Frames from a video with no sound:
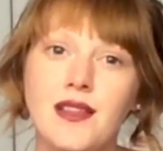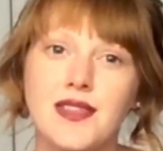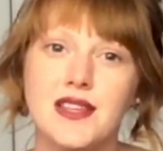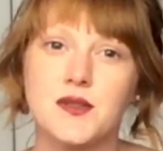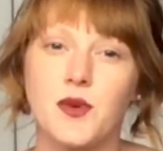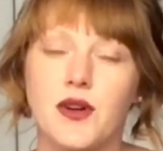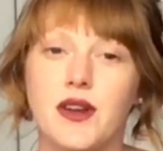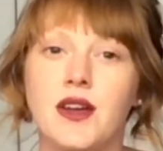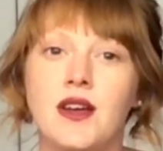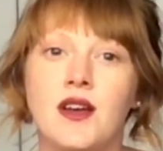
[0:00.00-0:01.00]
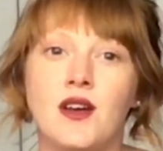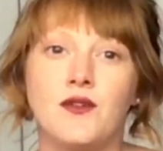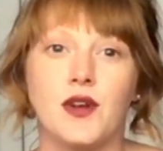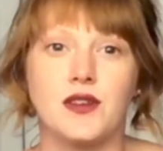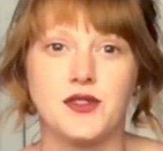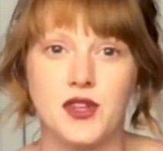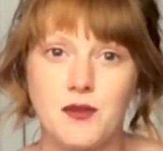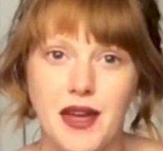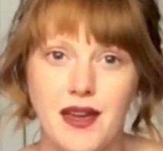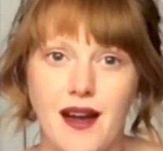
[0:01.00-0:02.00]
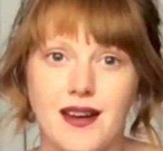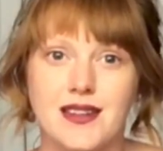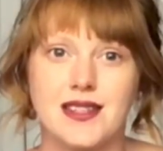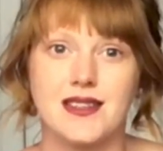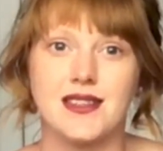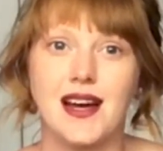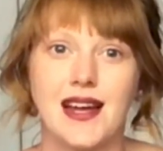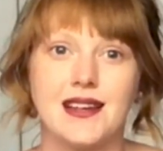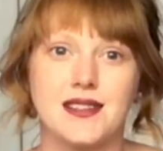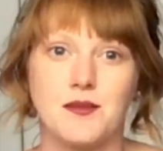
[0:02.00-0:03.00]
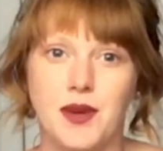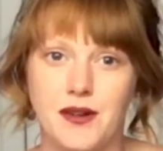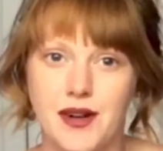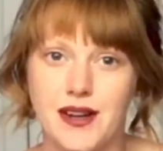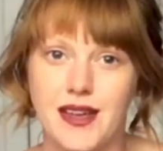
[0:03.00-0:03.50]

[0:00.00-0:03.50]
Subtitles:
This one follows 2 main characters, Hylas and Pyrrha,